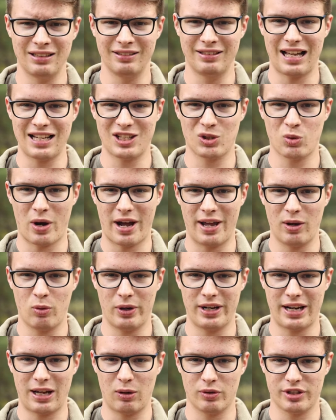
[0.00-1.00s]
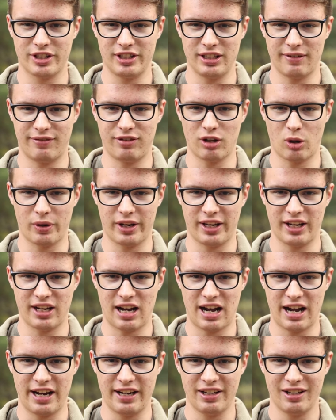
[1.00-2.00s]
That's why when I was in a floating
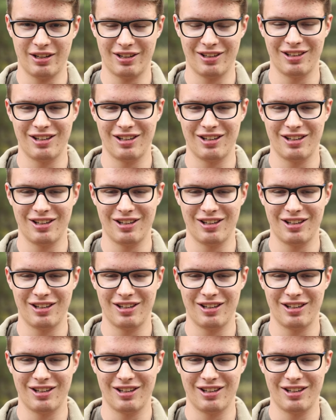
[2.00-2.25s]
hide,